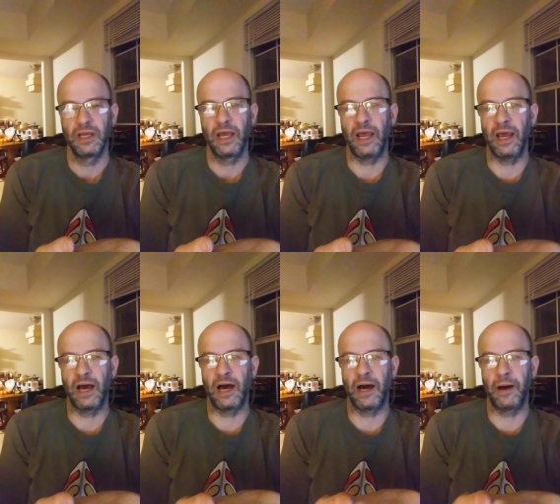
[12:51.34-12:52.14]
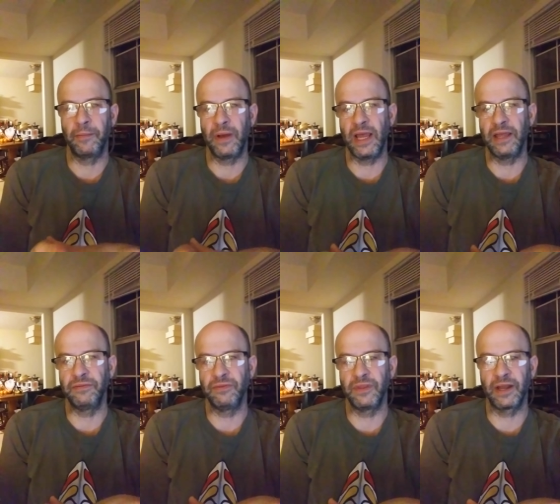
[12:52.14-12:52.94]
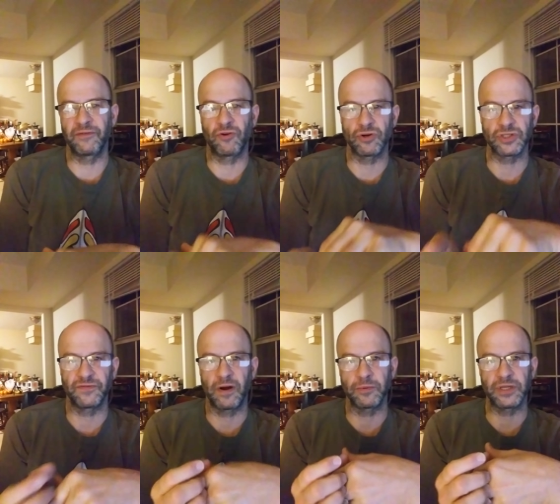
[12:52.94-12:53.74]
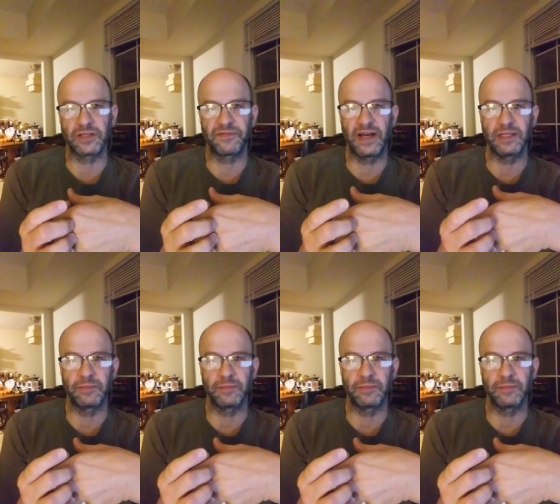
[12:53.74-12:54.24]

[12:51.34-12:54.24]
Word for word: Um, and then, of course, the farmers have to find them.